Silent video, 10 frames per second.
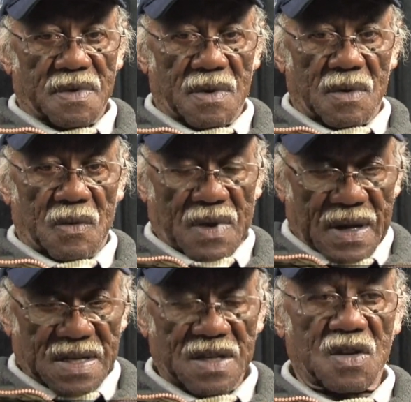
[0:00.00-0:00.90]
Got a
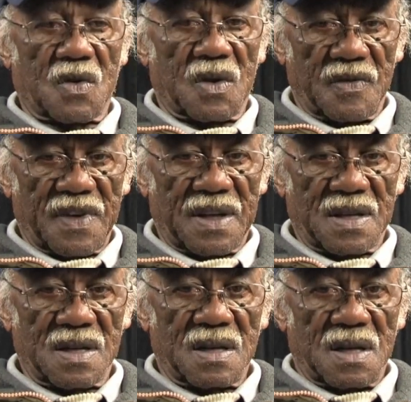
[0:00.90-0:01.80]
chance to go in the
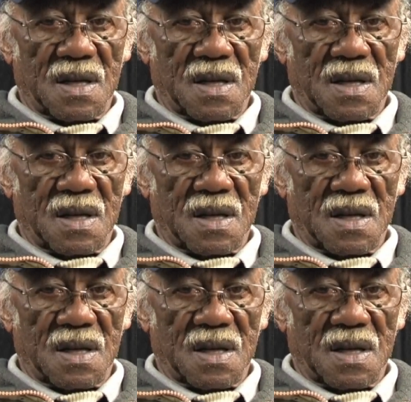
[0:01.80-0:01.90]
village